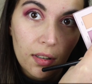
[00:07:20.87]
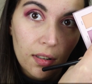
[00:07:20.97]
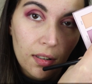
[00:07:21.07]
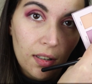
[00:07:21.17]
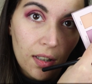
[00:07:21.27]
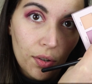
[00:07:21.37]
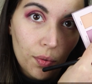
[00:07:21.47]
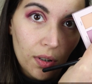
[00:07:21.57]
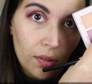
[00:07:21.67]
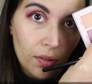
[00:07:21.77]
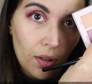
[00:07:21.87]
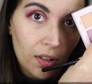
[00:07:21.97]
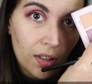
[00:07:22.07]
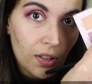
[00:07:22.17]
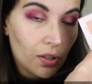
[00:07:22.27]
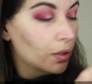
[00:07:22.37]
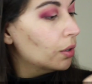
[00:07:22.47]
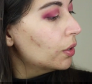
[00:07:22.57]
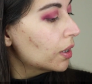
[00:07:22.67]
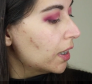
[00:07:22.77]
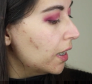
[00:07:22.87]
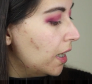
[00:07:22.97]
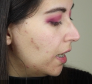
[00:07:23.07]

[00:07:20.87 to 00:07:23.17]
this one on this look.